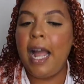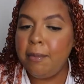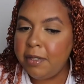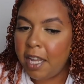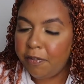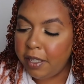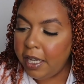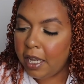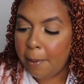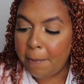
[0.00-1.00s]
I'm
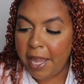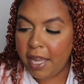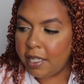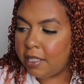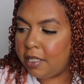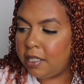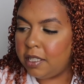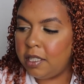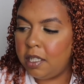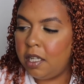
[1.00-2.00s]
definitely gonna
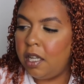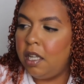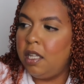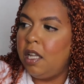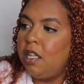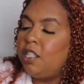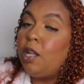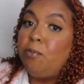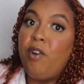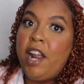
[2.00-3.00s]
mix
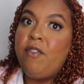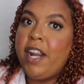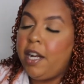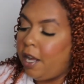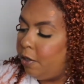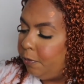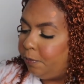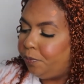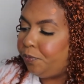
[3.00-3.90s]
some bread right now.